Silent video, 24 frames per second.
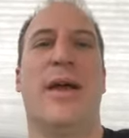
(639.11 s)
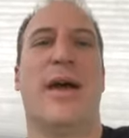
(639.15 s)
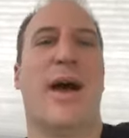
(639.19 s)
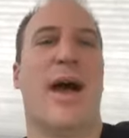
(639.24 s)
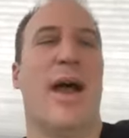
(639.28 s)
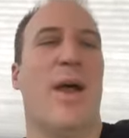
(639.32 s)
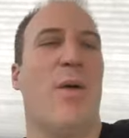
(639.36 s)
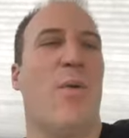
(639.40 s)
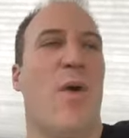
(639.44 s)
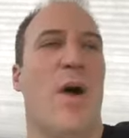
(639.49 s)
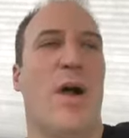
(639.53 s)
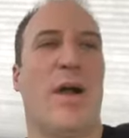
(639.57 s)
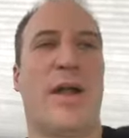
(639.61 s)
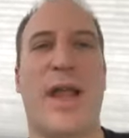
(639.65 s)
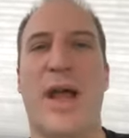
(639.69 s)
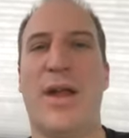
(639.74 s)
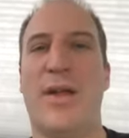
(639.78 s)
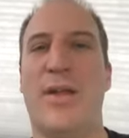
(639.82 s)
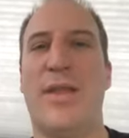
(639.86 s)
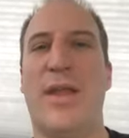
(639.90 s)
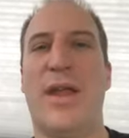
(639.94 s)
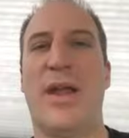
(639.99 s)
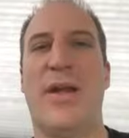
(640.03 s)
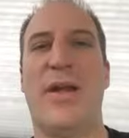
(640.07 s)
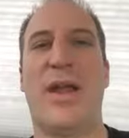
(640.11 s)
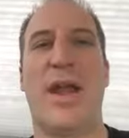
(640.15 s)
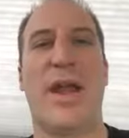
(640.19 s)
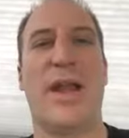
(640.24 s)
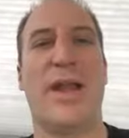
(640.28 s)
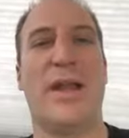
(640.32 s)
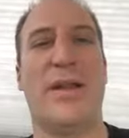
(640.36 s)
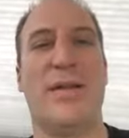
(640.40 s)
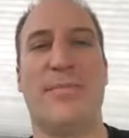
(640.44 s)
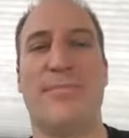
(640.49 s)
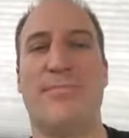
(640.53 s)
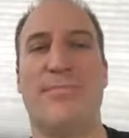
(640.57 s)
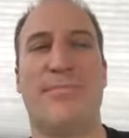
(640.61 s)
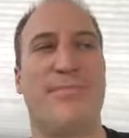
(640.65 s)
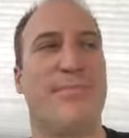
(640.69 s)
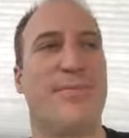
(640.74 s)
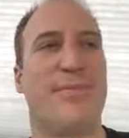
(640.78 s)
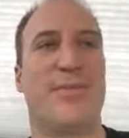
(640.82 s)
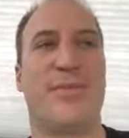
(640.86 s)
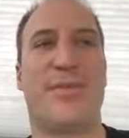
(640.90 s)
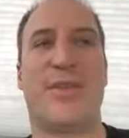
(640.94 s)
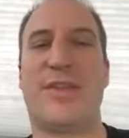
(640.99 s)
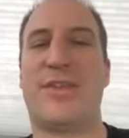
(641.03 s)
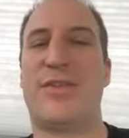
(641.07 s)
I walk out of there and
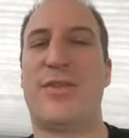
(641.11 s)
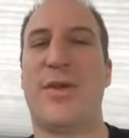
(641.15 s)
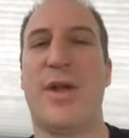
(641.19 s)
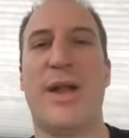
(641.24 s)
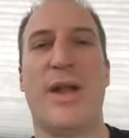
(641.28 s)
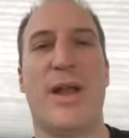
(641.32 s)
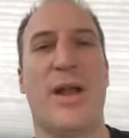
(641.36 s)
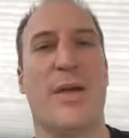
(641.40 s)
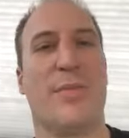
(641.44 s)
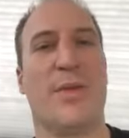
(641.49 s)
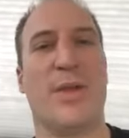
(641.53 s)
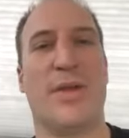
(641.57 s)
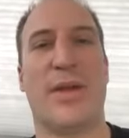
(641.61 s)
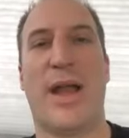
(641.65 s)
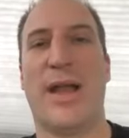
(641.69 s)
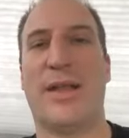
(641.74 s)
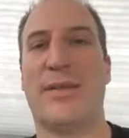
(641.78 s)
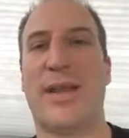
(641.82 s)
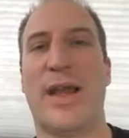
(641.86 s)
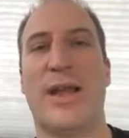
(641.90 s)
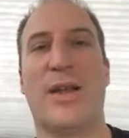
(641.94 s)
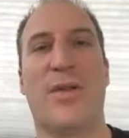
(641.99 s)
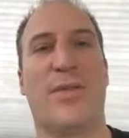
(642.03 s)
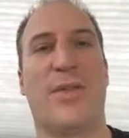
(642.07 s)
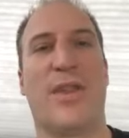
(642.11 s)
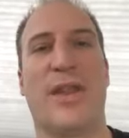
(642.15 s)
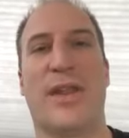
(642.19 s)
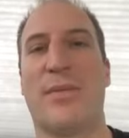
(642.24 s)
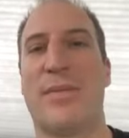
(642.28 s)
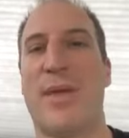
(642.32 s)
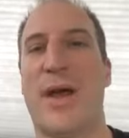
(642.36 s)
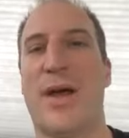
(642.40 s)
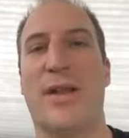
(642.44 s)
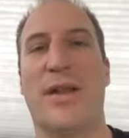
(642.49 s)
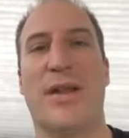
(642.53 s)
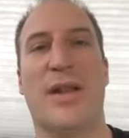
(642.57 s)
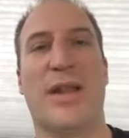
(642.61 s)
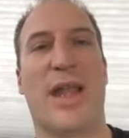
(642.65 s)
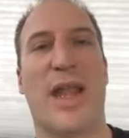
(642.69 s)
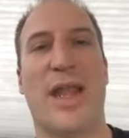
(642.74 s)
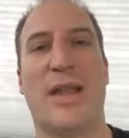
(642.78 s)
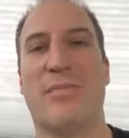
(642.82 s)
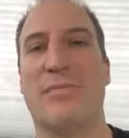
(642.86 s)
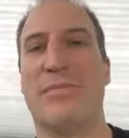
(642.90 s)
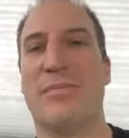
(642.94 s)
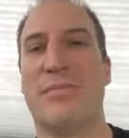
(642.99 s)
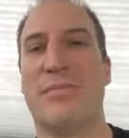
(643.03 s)
straight up, you guys, I don't think about it again.